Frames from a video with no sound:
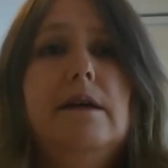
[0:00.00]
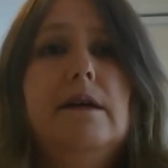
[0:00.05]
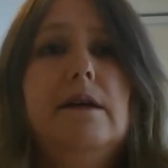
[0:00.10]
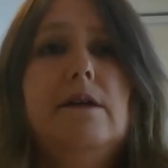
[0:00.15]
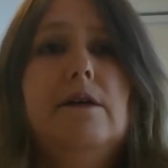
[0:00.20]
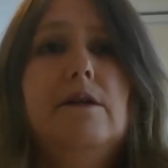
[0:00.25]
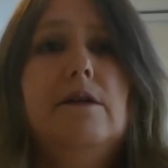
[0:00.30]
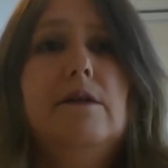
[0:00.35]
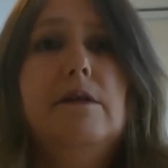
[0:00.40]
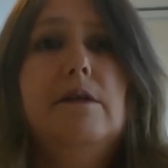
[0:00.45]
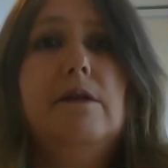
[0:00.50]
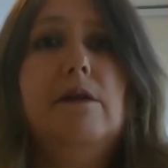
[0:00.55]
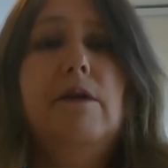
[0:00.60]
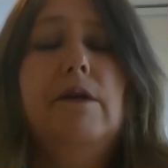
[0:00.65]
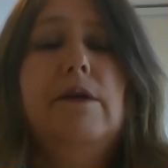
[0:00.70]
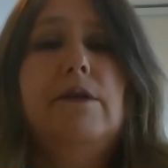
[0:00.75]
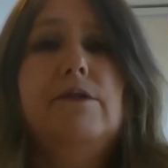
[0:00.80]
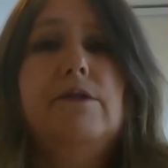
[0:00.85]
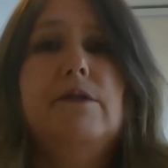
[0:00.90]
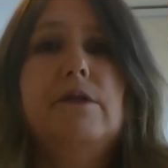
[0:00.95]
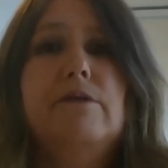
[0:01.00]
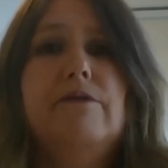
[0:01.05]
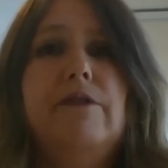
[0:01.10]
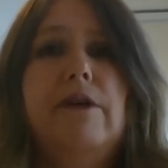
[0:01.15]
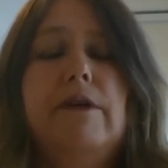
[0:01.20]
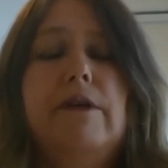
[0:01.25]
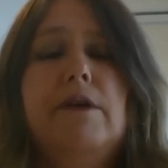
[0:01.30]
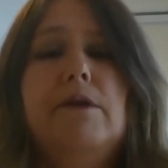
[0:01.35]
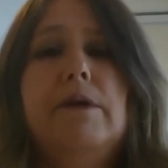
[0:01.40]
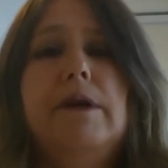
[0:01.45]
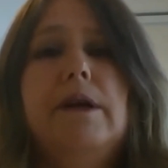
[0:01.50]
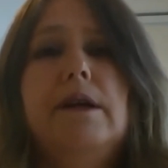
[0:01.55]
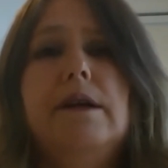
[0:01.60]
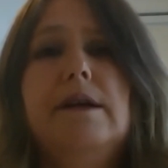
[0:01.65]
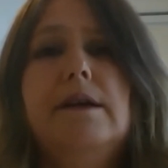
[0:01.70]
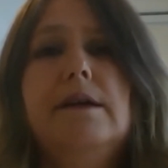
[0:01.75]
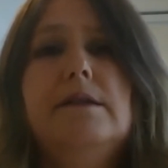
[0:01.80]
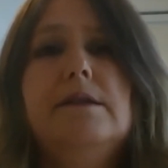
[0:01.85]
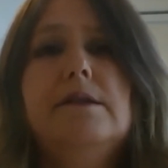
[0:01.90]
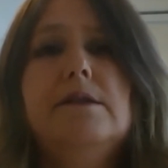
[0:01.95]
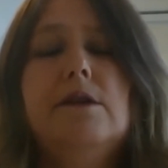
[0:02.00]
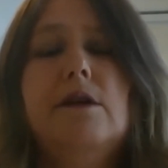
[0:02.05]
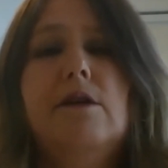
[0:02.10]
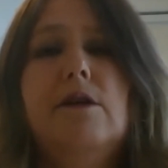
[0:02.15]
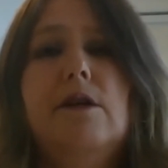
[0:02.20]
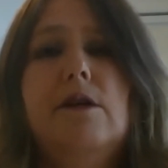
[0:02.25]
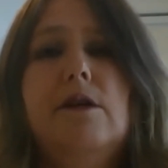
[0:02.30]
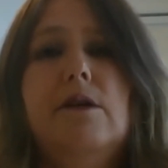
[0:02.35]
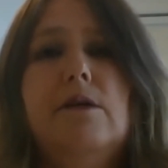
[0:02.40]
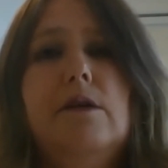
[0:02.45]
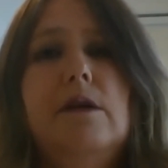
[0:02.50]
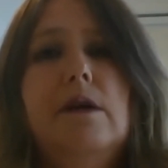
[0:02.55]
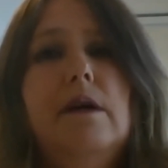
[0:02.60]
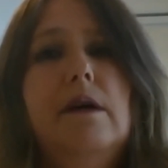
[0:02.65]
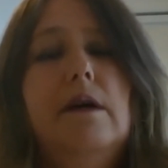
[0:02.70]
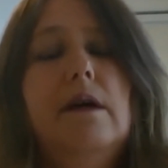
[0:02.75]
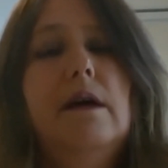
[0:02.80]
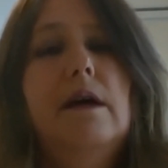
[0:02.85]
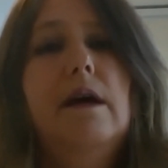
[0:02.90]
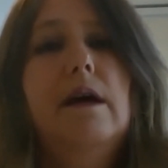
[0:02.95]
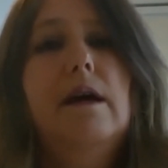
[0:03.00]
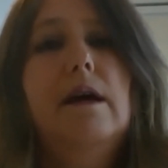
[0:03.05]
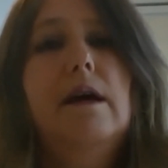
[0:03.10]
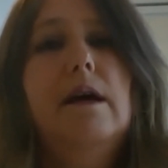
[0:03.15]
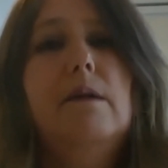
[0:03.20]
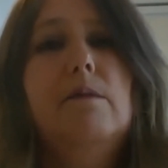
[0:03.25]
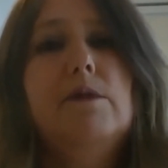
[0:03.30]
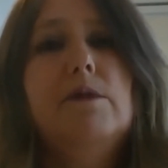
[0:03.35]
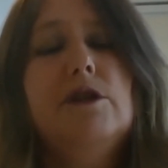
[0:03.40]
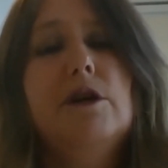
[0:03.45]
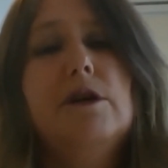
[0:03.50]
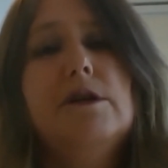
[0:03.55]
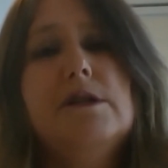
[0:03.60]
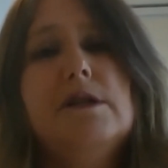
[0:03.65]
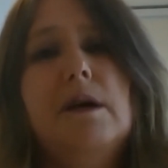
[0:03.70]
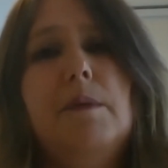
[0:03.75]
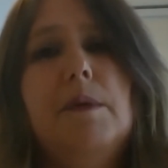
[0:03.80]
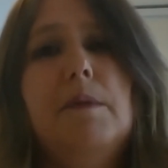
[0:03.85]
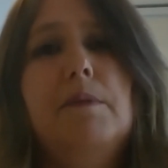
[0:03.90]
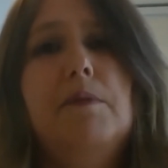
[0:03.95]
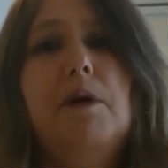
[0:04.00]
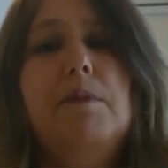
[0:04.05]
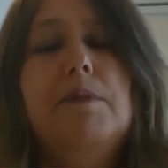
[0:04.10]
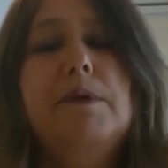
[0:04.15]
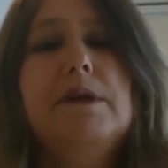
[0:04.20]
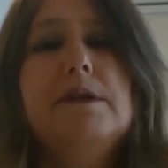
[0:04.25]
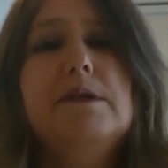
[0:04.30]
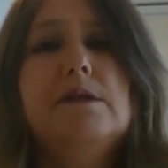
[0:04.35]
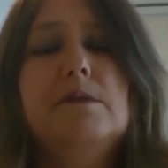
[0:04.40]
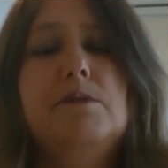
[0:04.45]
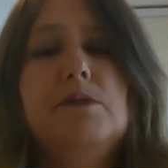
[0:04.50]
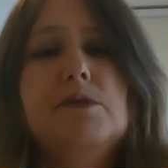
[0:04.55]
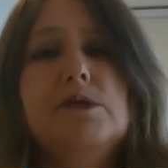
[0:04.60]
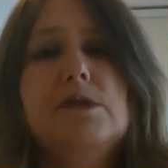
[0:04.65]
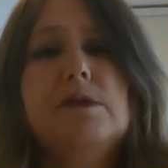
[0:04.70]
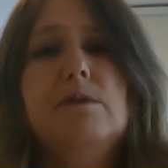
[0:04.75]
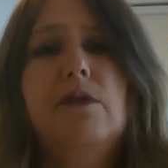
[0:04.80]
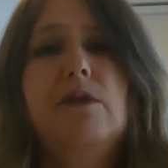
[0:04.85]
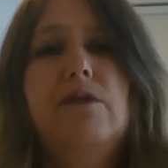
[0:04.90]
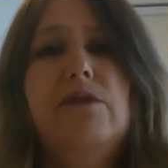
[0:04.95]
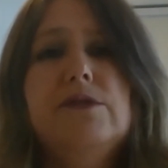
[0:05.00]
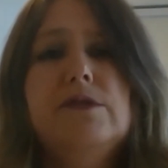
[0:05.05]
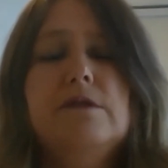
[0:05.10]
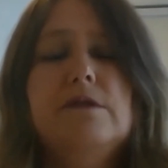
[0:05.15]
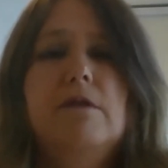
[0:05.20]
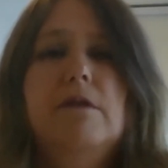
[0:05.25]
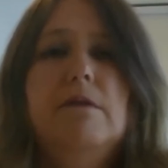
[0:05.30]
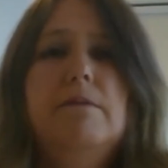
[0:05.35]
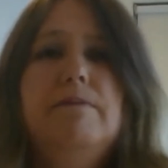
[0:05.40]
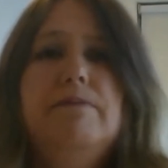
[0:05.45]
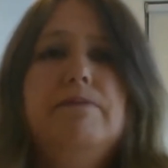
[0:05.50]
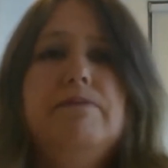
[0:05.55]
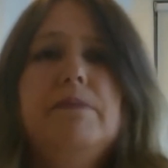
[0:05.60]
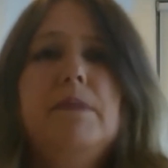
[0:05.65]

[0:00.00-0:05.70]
going through very quickly. So we chose a couple of properties to put some offers on.